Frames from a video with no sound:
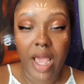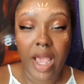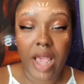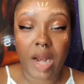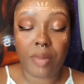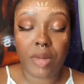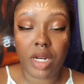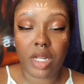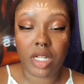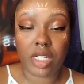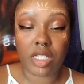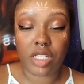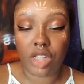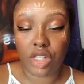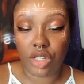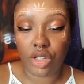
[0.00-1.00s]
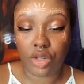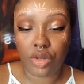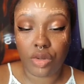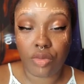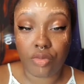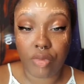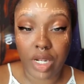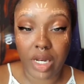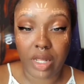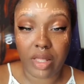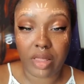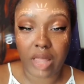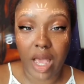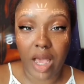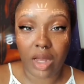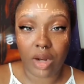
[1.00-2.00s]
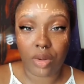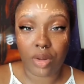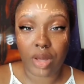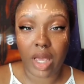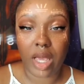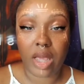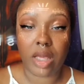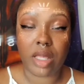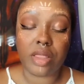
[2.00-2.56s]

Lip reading: and I'm going to continue reading that, okay?